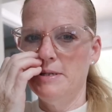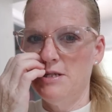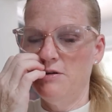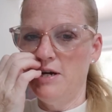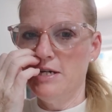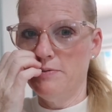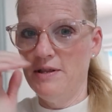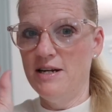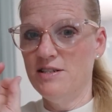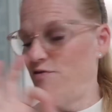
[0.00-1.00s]
gonna be so nice when
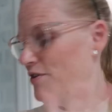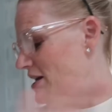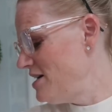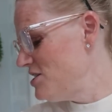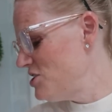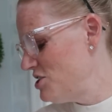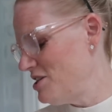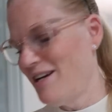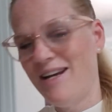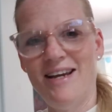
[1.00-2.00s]
that is finished
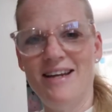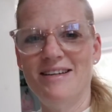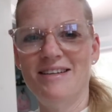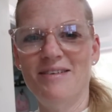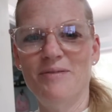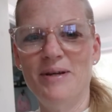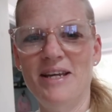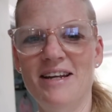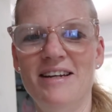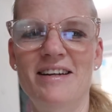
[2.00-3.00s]
and we
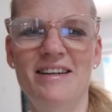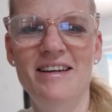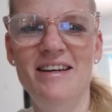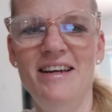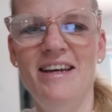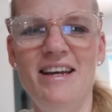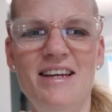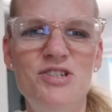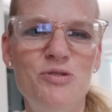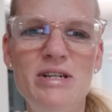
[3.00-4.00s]
can
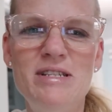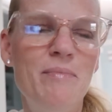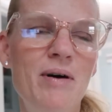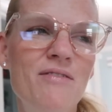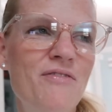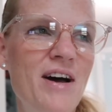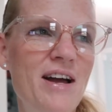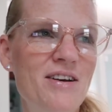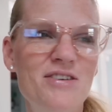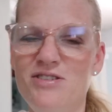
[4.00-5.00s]
enjoy some
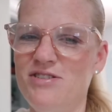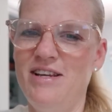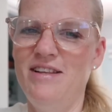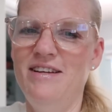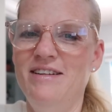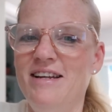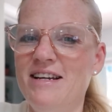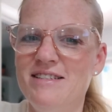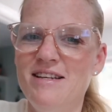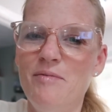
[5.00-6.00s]
bonfires, and then
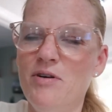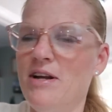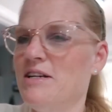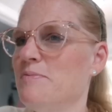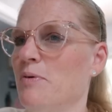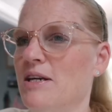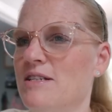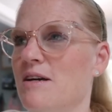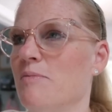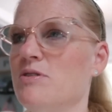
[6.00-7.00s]
next summer, next spring
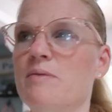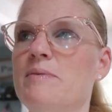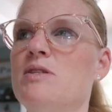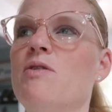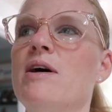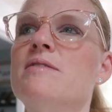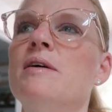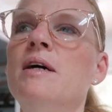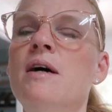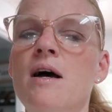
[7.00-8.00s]
and summer, it's gonna be so nice.
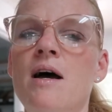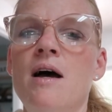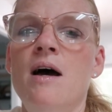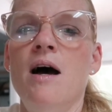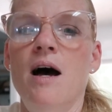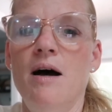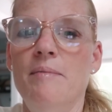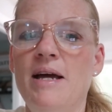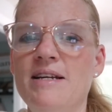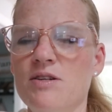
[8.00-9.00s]

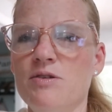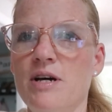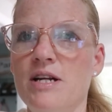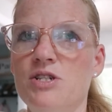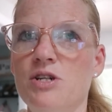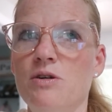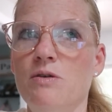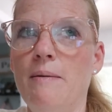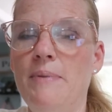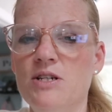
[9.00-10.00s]
Um, he also gotta
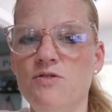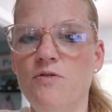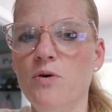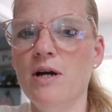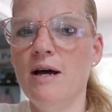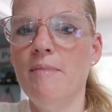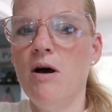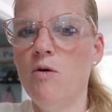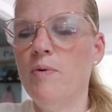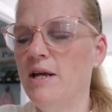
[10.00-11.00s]
do a bench for it. I'm
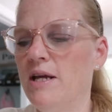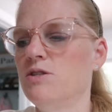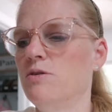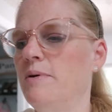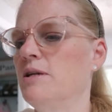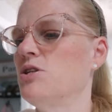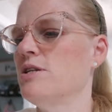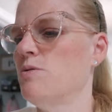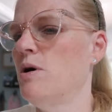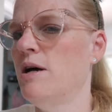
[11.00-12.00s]
hoping he can do a bench.
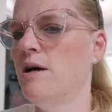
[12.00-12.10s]
That's